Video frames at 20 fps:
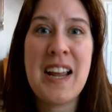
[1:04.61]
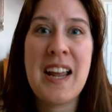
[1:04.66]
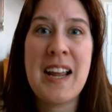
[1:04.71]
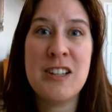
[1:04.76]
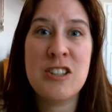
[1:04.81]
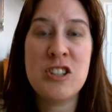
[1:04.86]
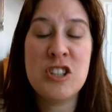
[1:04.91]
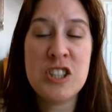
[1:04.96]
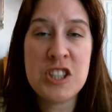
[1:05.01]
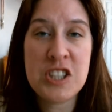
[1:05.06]
and
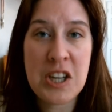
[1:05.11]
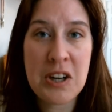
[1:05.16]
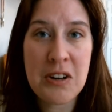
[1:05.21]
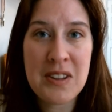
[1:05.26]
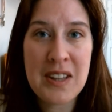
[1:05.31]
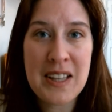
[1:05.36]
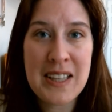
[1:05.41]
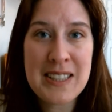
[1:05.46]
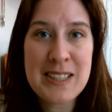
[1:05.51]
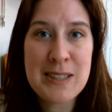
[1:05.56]
share
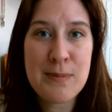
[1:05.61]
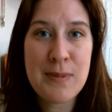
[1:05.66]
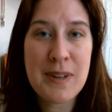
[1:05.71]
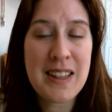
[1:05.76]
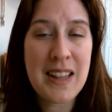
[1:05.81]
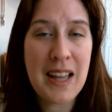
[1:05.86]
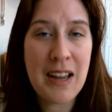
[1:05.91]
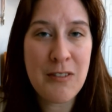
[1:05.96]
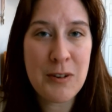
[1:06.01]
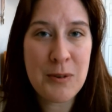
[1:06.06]
this with
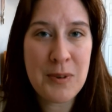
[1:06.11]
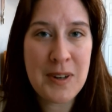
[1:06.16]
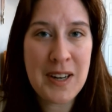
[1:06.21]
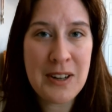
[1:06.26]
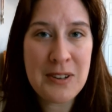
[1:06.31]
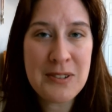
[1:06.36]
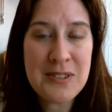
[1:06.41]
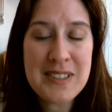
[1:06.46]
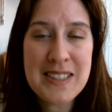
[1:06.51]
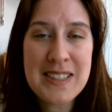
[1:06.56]
everyone
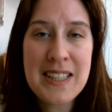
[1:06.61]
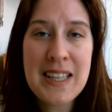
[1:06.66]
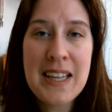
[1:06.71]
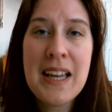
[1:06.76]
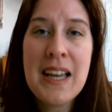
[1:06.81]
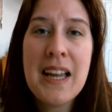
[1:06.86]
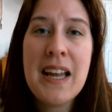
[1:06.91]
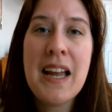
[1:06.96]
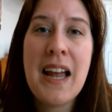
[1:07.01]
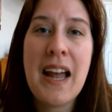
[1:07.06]
else.
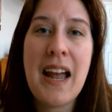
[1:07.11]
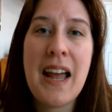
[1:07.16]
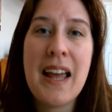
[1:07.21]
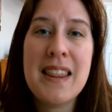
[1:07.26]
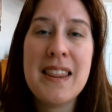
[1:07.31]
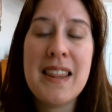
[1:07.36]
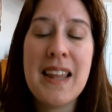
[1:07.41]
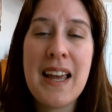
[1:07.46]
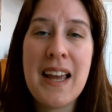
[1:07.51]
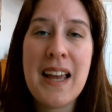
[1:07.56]
And
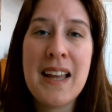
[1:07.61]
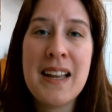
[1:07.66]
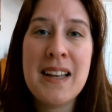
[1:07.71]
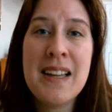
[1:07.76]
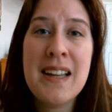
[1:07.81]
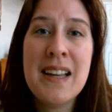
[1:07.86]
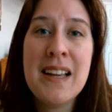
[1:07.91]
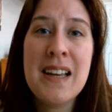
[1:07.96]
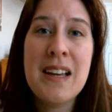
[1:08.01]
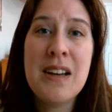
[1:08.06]
then,
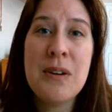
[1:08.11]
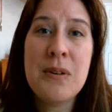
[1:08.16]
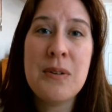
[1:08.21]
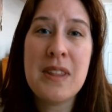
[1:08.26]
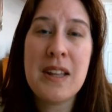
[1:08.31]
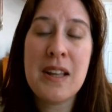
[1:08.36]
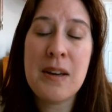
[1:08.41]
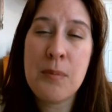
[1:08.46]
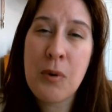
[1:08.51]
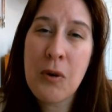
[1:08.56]
the
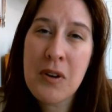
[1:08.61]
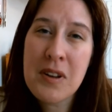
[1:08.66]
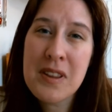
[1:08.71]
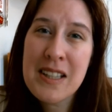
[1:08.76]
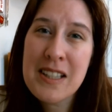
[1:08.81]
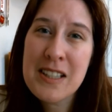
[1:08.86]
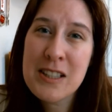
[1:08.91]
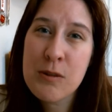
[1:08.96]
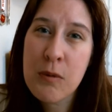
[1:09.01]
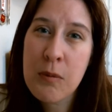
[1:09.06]
important thing
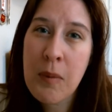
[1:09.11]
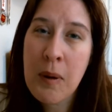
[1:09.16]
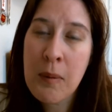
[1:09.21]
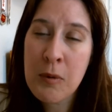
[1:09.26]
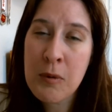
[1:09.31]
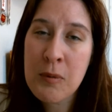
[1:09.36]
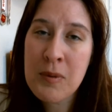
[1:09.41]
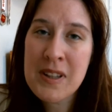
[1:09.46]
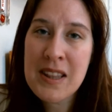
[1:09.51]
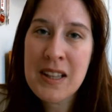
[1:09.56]
to remember
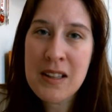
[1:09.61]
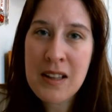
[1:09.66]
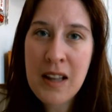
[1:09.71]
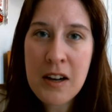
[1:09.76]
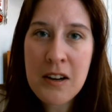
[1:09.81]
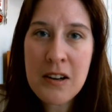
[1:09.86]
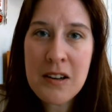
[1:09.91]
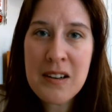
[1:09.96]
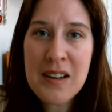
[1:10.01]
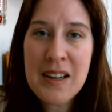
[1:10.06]
with the
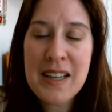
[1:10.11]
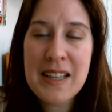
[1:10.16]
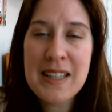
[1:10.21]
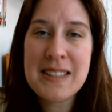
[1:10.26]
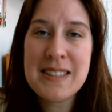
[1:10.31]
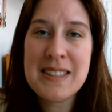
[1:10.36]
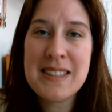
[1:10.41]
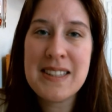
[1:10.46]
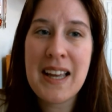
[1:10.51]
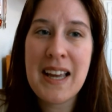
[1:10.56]
letter is
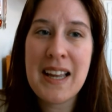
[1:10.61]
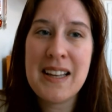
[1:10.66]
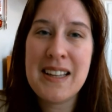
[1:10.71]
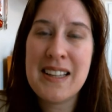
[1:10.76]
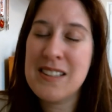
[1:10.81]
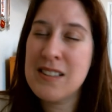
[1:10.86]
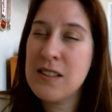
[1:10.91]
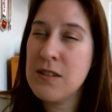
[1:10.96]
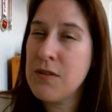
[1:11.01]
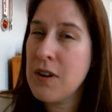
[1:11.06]
that it's
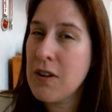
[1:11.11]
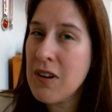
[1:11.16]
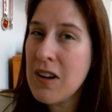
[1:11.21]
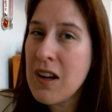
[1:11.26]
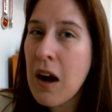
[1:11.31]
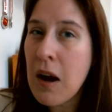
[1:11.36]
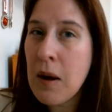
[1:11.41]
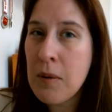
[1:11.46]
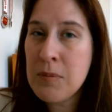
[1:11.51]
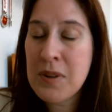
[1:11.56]
a very
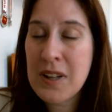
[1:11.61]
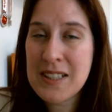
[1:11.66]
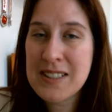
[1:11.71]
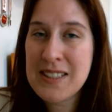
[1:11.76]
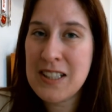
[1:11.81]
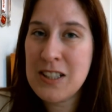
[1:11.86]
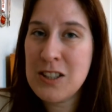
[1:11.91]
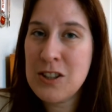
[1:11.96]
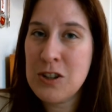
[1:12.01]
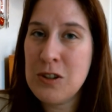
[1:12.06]
complex
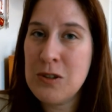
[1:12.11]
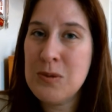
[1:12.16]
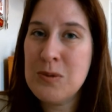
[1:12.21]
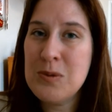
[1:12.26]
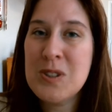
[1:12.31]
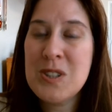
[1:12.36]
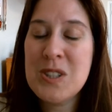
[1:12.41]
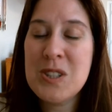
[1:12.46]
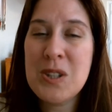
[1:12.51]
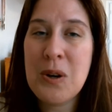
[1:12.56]
issue.
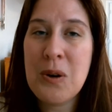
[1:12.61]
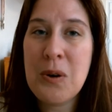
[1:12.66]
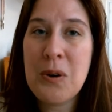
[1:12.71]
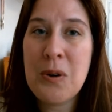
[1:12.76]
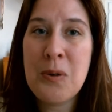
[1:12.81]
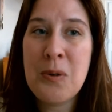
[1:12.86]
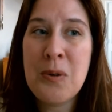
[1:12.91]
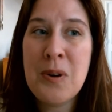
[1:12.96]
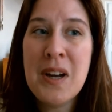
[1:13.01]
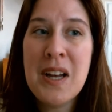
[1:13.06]
So,